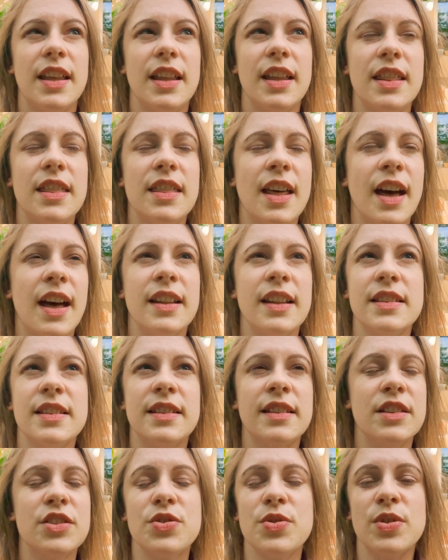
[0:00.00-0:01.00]

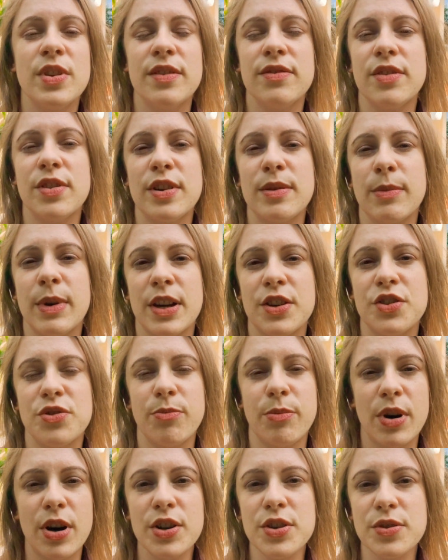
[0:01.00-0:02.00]
that you never imagined
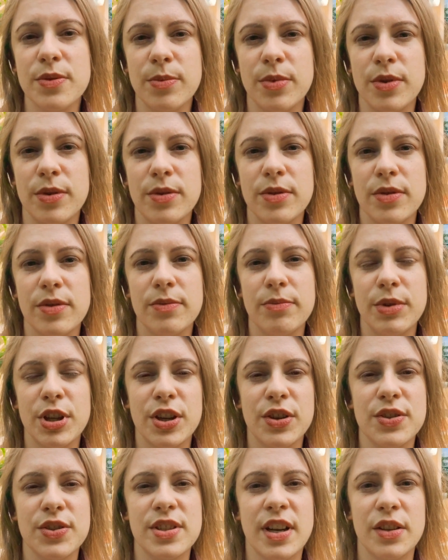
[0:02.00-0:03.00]
possible,
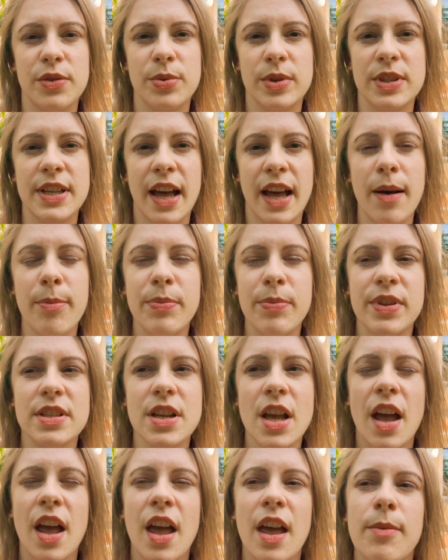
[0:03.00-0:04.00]
because that's what happens.
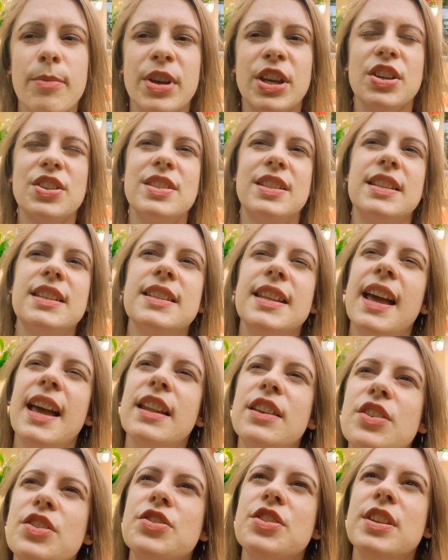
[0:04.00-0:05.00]
Because this
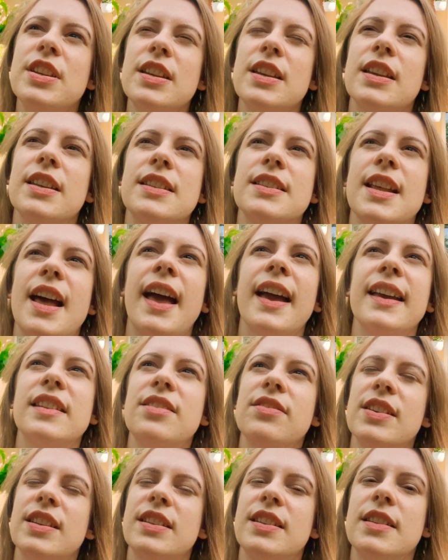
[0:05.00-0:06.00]
energy, it's
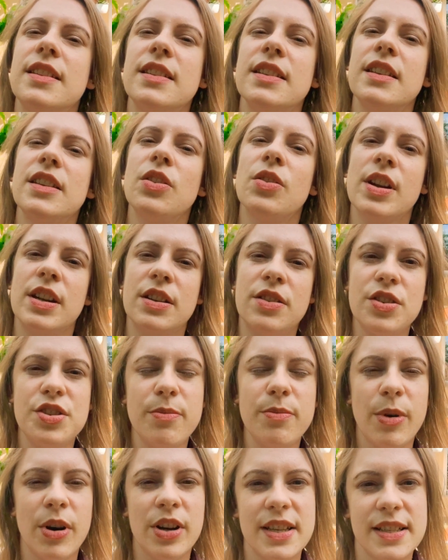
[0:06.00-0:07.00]
activated, your energy
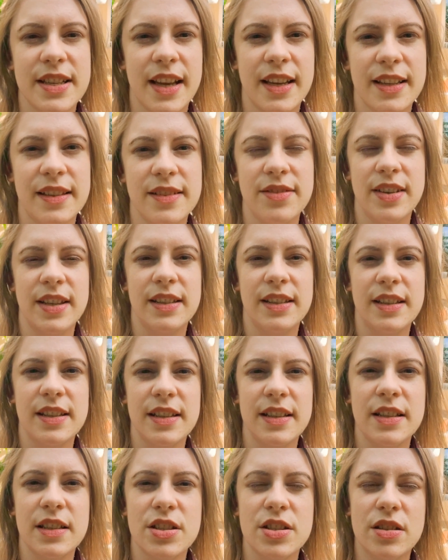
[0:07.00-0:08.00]
body is activated
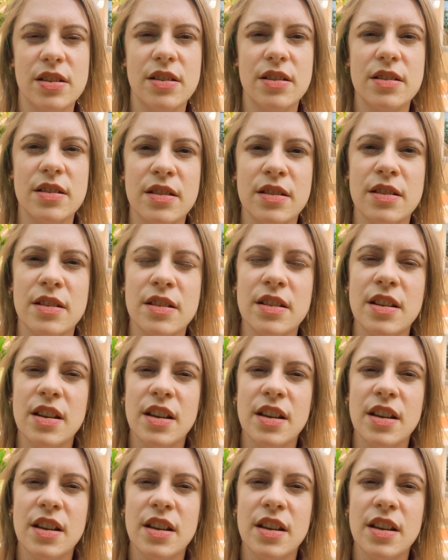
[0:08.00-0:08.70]
in a certain